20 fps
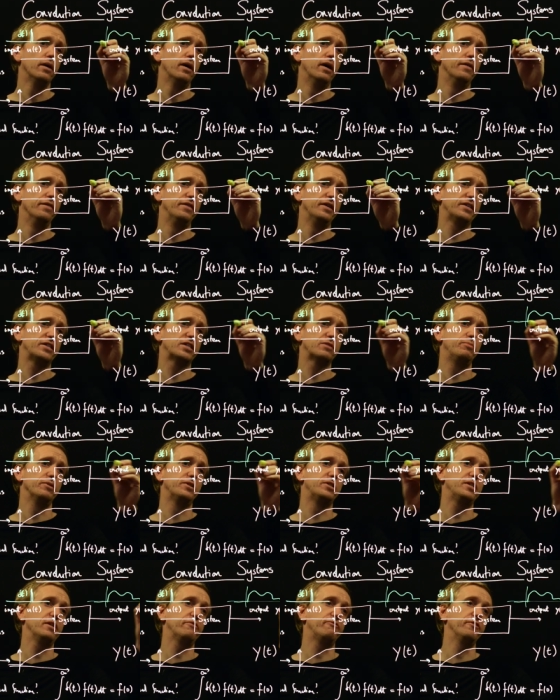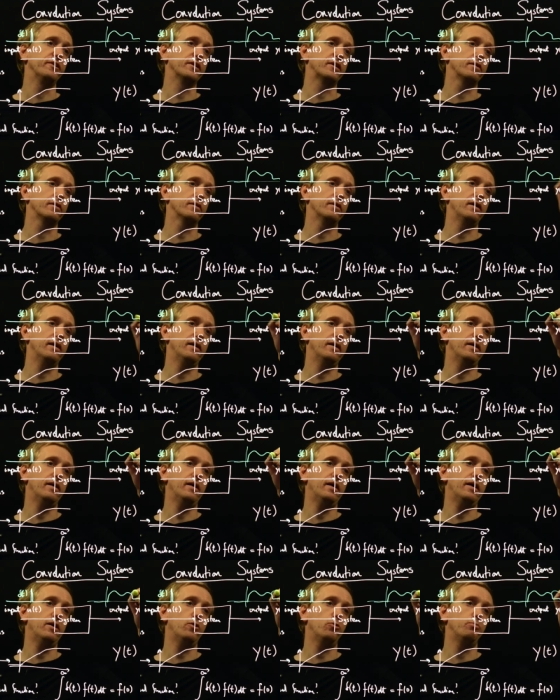And this specific
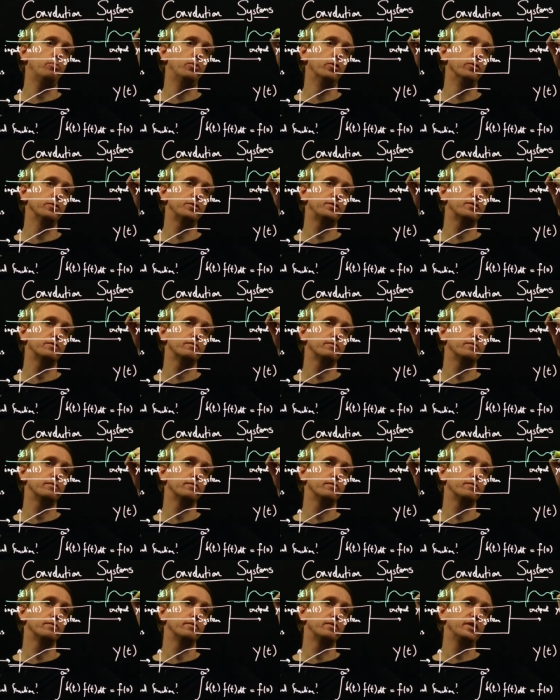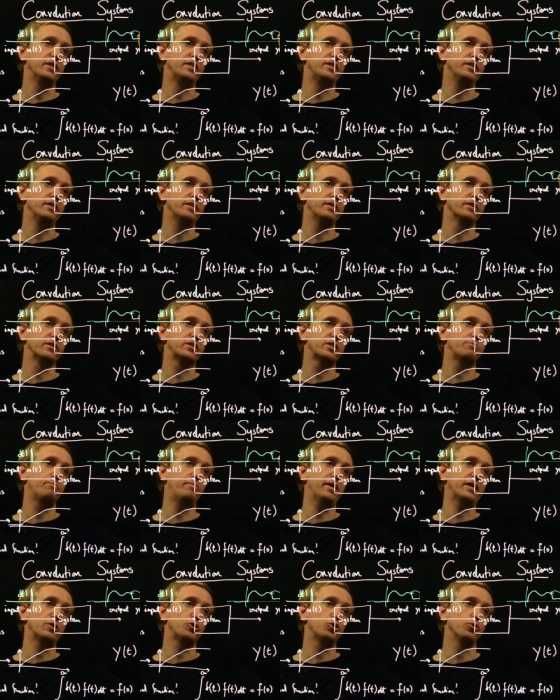output, this is the
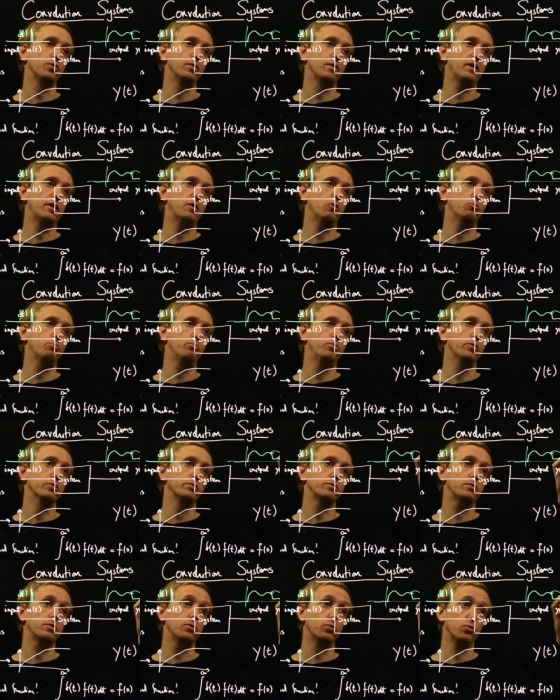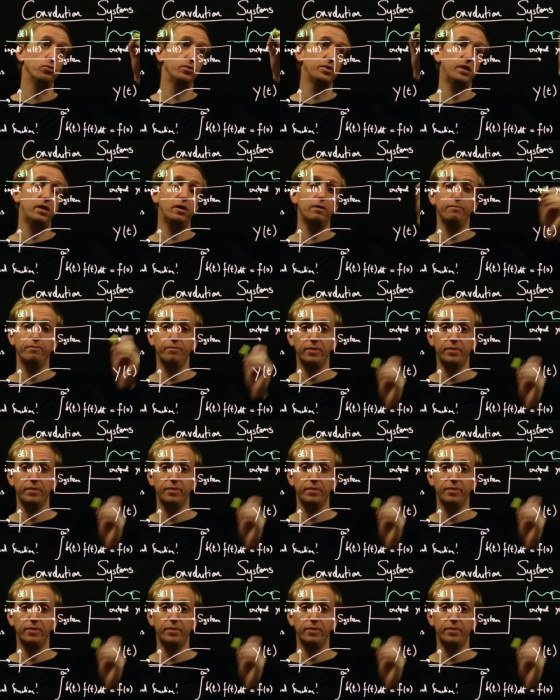special output called our